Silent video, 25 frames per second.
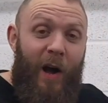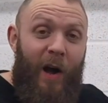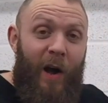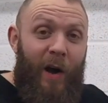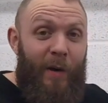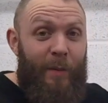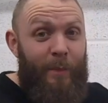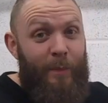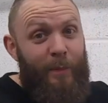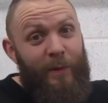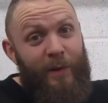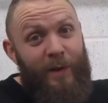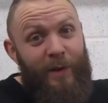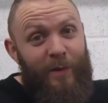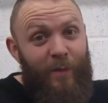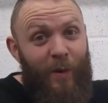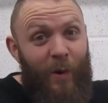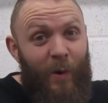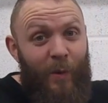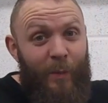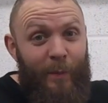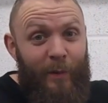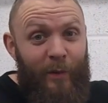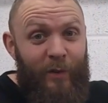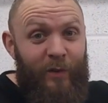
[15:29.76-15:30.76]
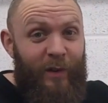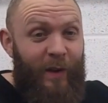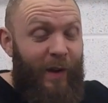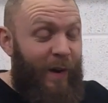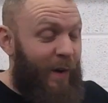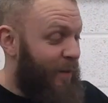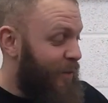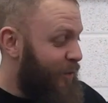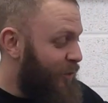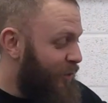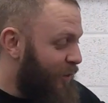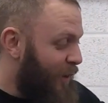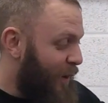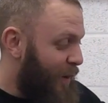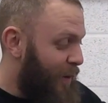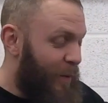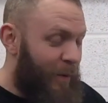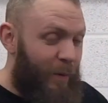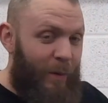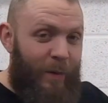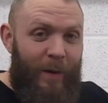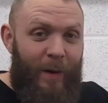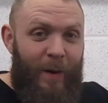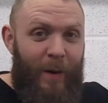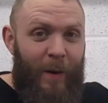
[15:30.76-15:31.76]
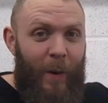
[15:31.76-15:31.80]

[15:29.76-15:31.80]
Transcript: I put it wrong myself. So